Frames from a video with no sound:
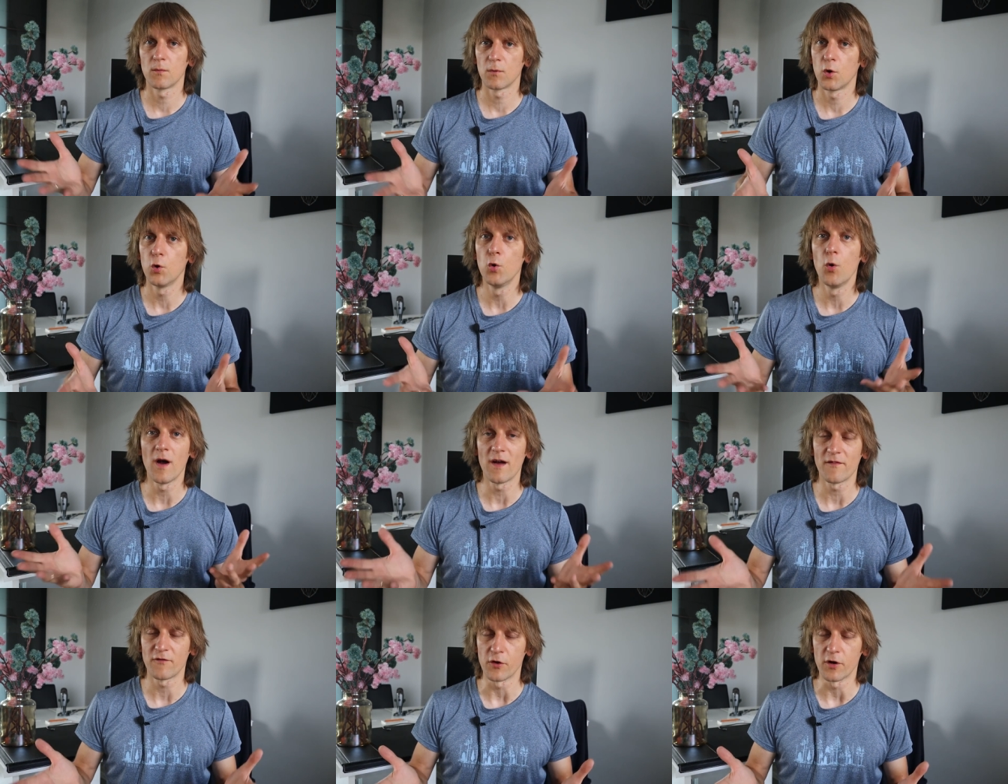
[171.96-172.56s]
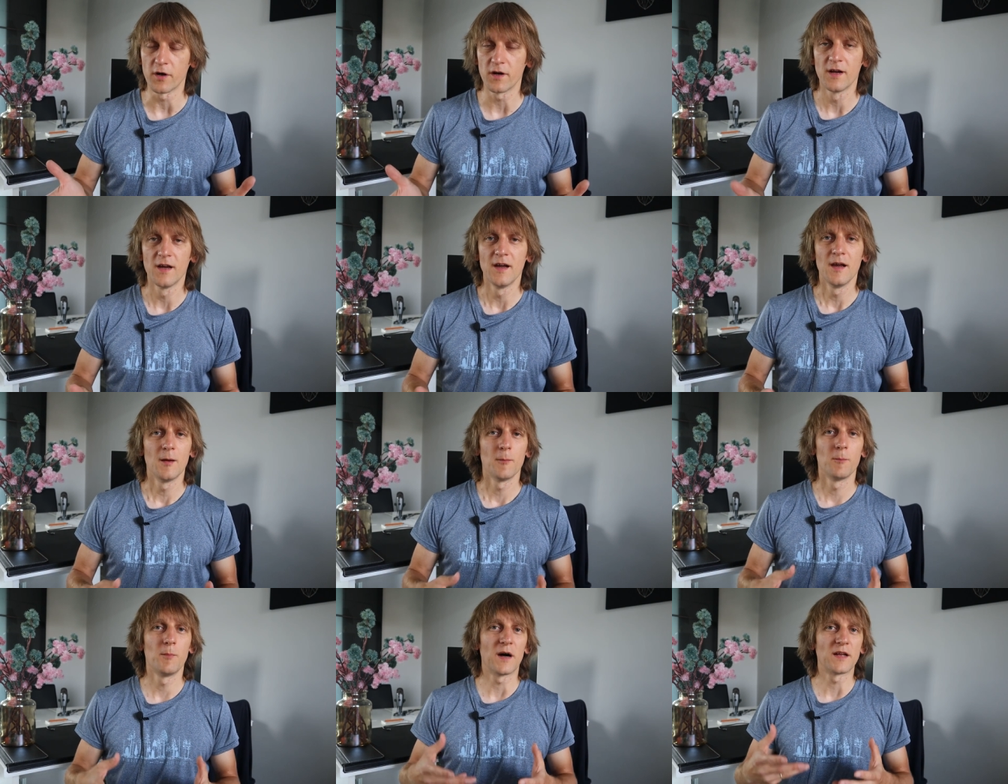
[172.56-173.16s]
whoever,
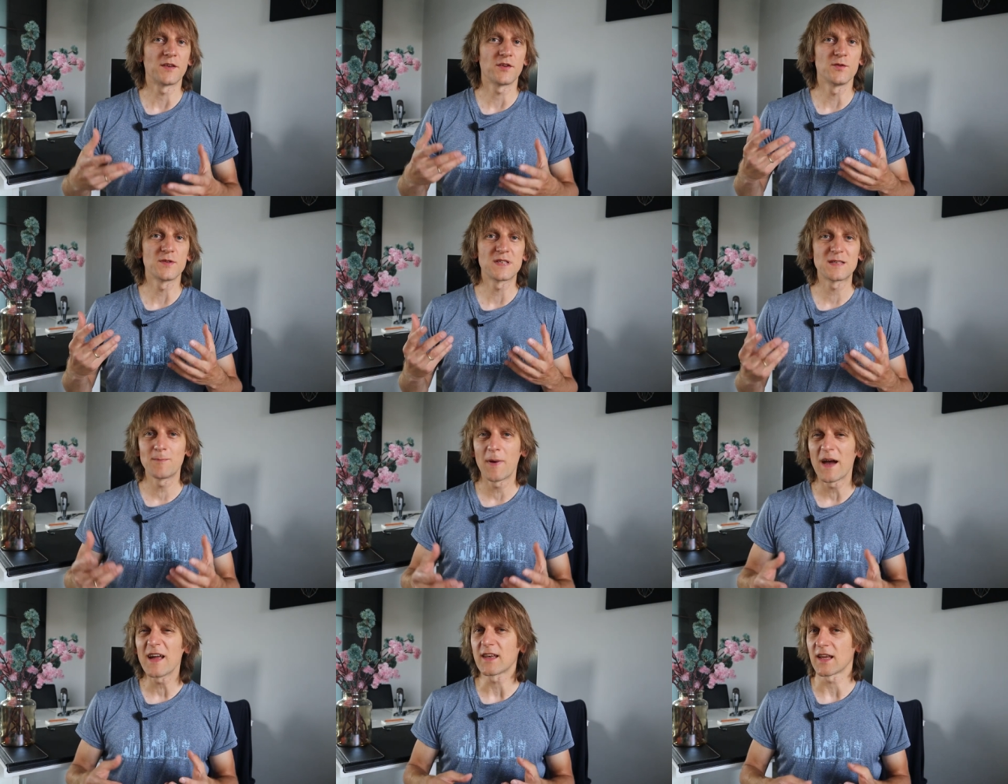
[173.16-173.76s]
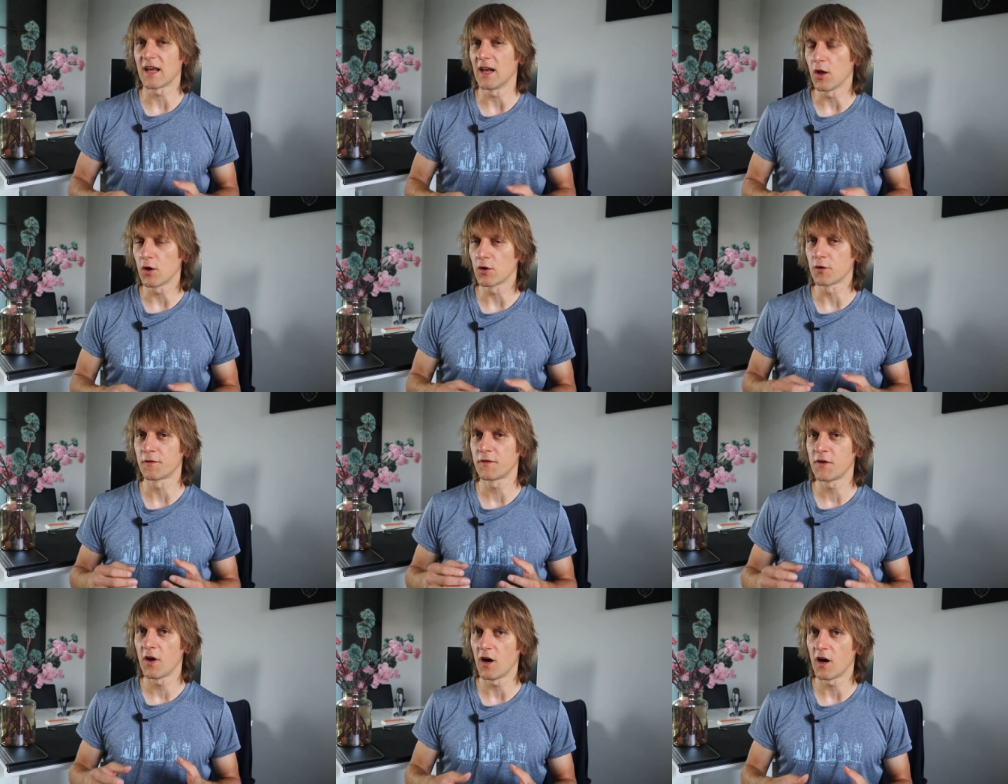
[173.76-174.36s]
but you spend a lot
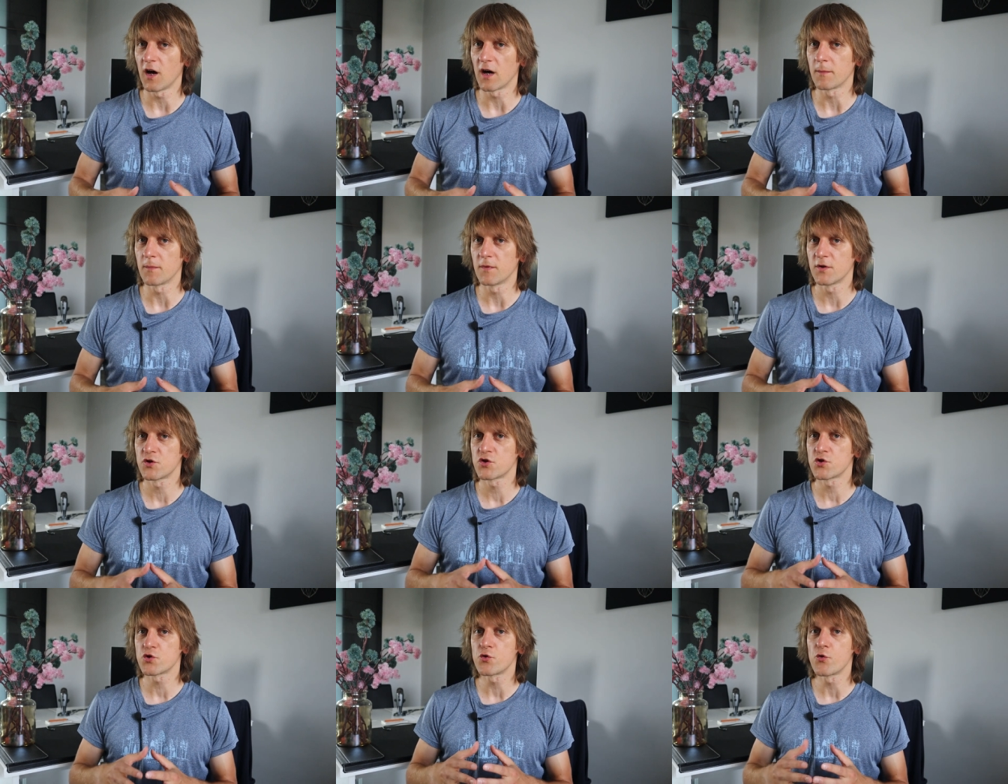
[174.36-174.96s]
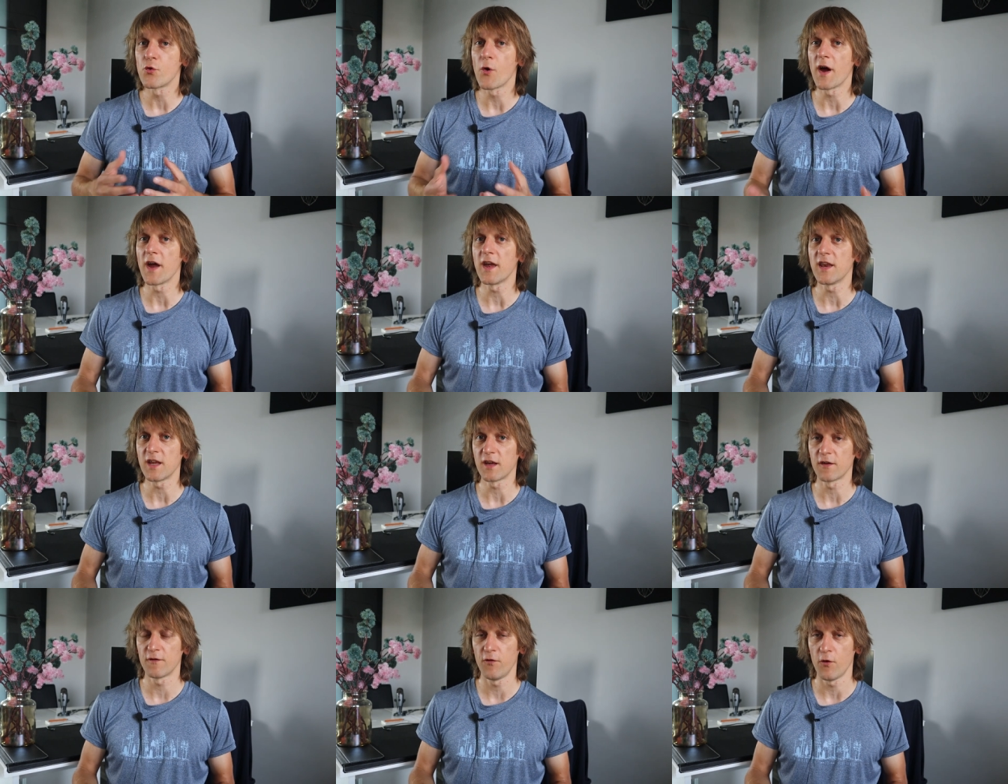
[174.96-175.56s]
of time
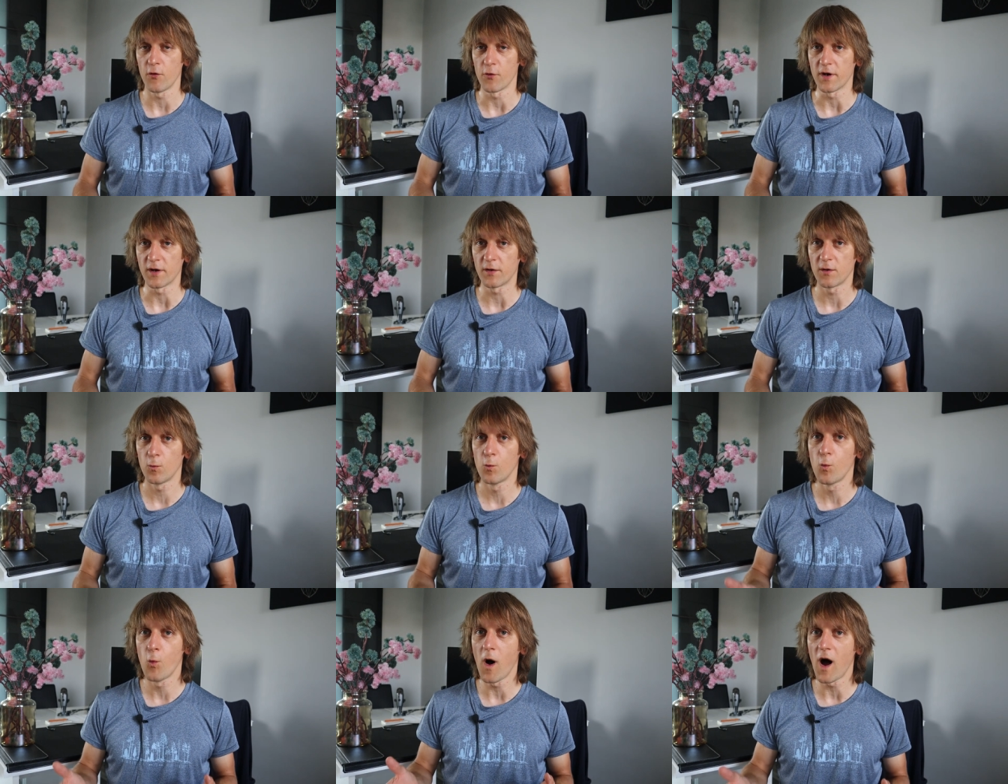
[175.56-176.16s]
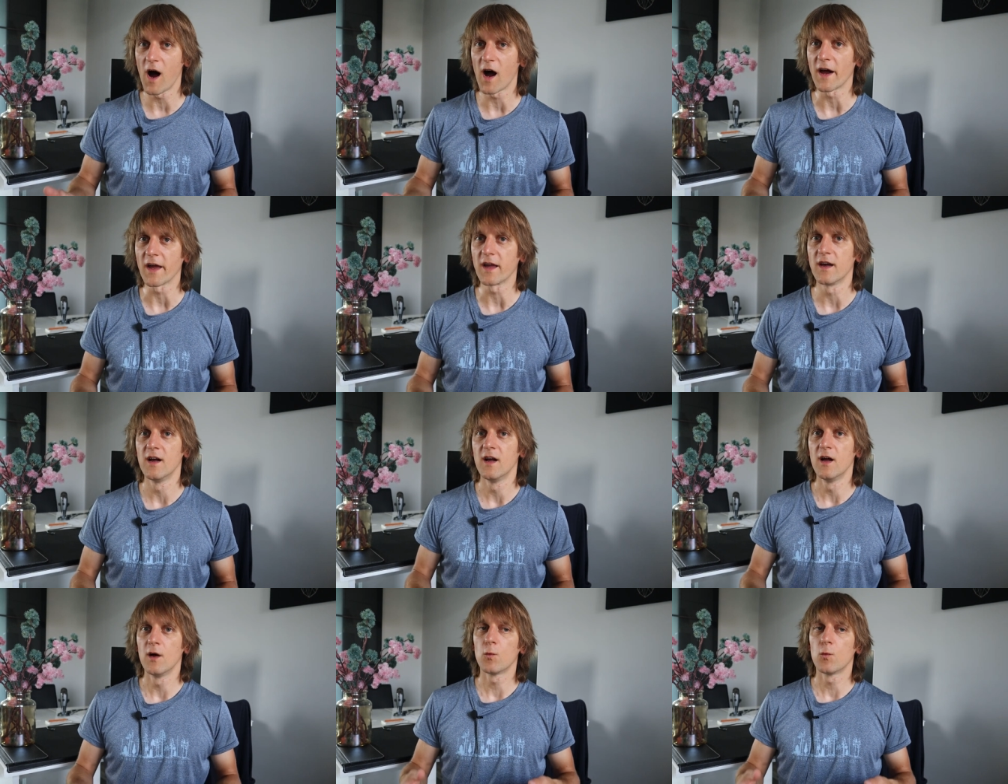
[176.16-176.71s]
training for it. Why?